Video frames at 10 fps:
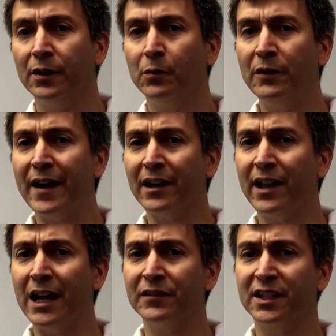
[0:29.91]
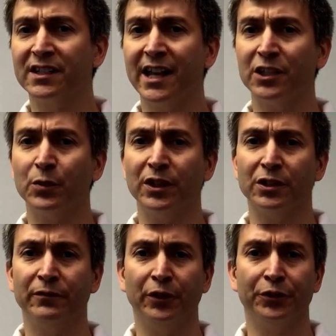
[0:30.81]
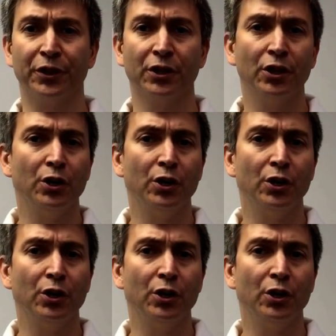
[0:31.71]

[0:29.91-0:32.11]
We've had a lot of success with this filter.